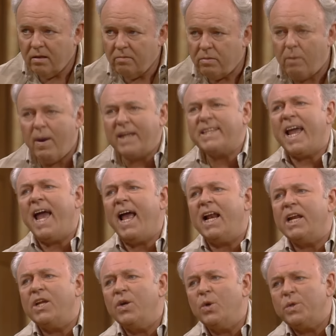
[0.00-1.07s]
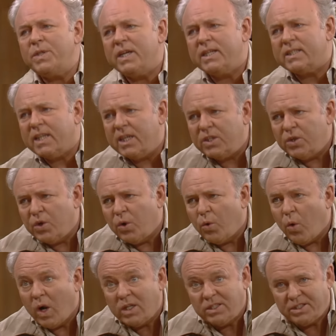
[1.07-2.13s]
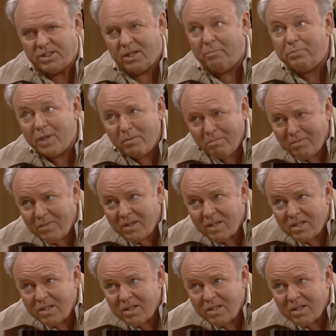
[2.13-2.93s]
Well, what the hell do you think they do? One zip them?